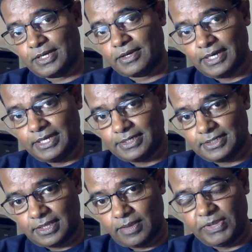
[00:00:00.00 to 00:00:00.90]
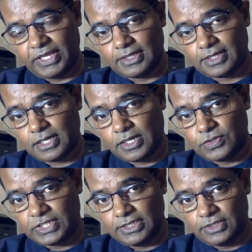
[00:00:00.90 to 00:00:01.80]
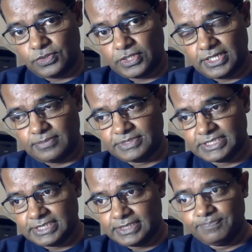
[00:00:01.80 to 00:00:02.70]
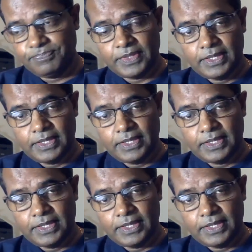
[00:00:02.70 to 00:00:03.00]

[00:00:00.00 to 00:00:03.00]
create an EPIC account in your AMC